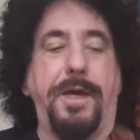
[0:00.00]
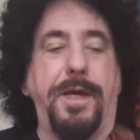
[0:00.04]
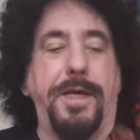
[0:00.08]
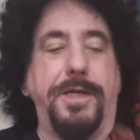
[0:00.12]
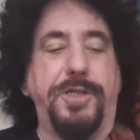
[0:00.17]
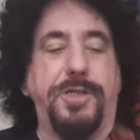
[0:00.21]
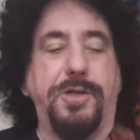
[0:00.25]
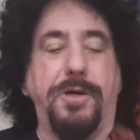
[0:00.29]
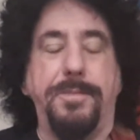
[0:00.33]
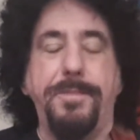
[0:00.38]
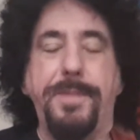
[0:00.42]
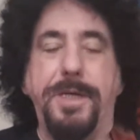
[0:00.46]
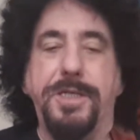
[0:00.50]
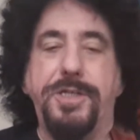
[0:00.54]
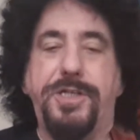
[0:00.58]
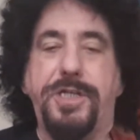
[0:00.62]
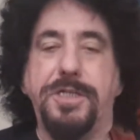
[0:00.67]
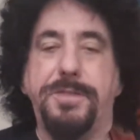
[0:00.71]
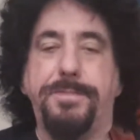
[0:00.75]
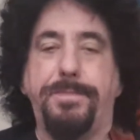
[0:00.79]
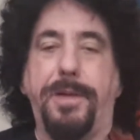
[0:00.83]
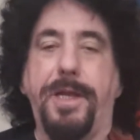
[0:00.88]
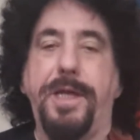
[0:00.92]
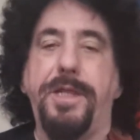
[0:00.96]
So it means
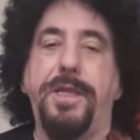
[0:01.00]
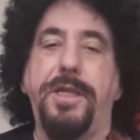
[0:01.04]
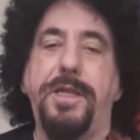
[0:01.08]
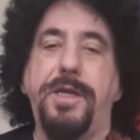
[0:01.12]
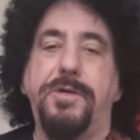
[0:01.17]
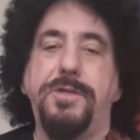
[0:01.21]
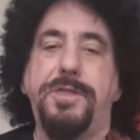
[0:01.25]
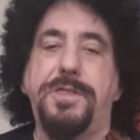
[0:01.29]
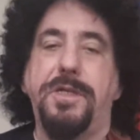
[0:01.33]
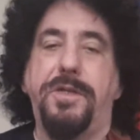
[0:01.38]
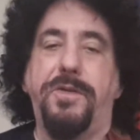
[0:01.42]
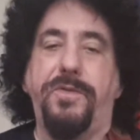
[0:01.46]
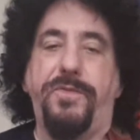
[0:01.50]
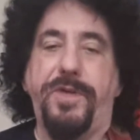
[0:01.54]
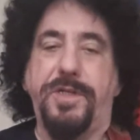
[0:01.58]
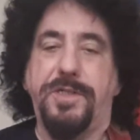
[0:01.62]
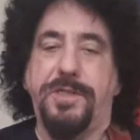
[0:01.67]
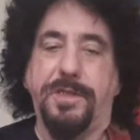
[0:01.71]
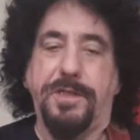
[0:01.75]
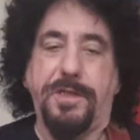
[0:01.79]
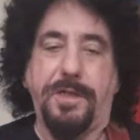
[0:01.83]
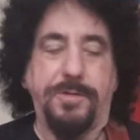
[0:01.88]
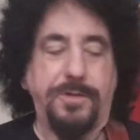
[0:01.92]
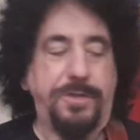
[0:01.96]
just play the notes
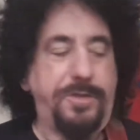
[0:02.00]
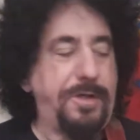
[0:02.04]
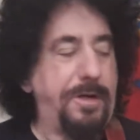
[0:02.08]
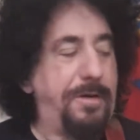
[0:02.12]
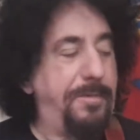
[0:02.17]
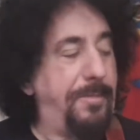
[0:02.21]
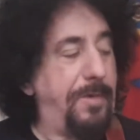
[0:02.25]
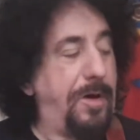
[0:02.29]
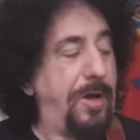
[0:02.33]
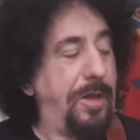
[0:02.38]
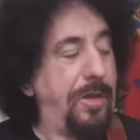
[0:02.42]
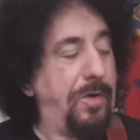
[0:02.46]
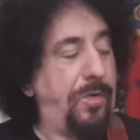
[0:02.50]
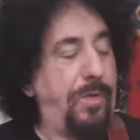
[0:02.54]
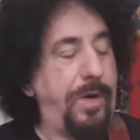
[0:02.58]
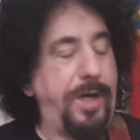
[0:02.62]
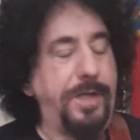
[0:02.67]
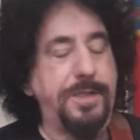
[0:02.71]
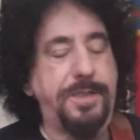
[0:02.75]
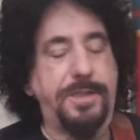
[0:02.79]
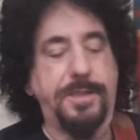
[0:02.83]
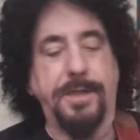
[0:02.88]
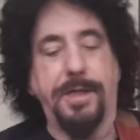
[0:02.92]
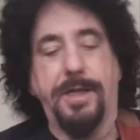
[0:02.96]
individually, don't strum them all at
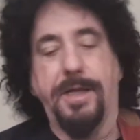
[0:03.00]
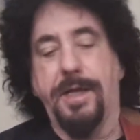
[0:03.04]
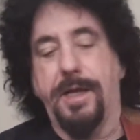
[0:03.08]
once.